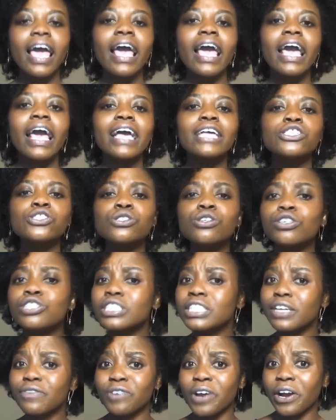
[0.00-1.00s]
It's usually
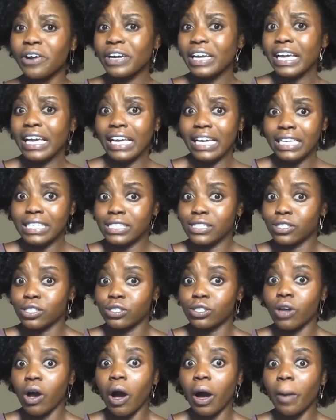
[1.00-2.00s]
very easy to
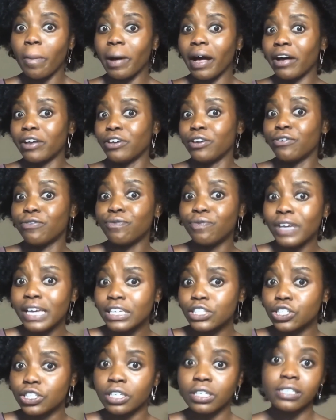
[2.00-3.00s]
talk about your
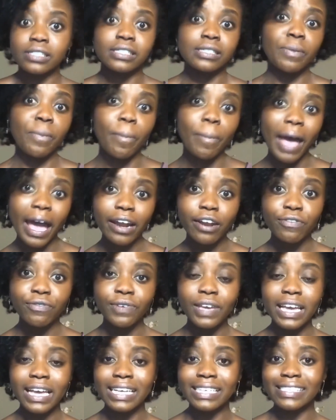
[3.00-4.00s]
features and
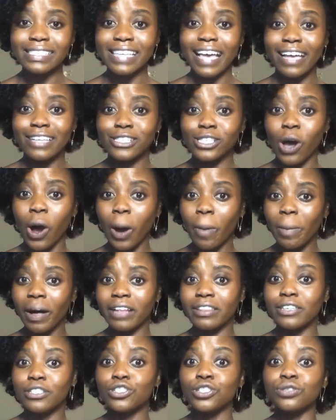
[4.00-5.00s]
benefits and talk about
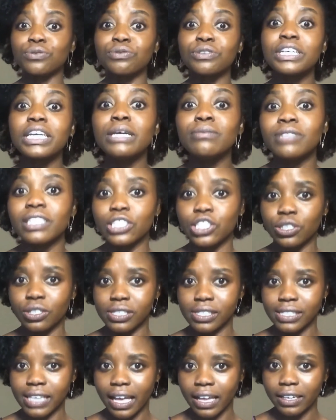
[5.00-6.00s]
the dream that you're
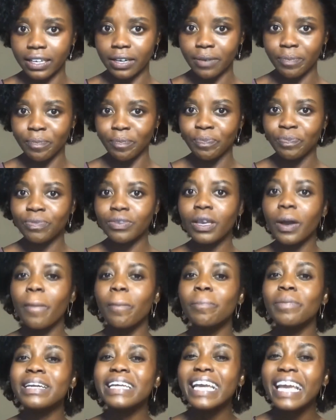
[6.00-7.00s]
selling.
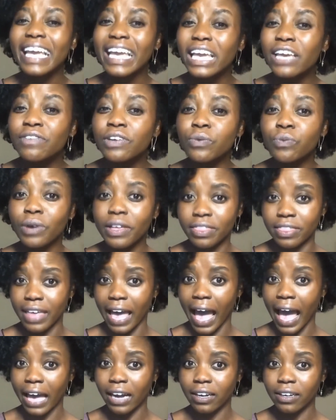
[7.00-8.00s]
But even with
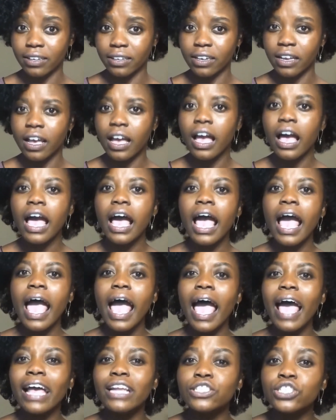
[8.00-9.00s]
that,
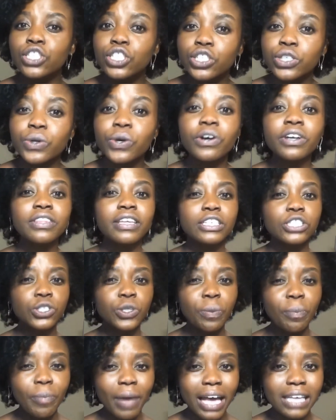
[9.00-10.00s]
ensure that your
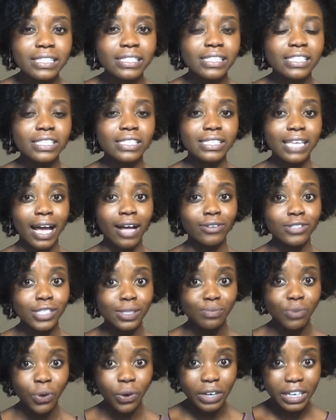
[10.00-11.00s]
message sounds
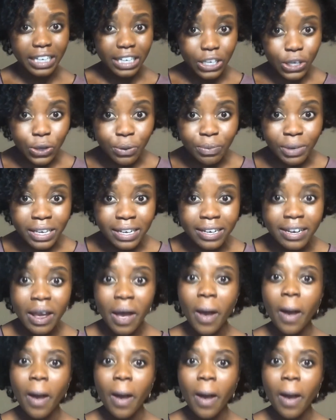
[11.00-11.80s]
more human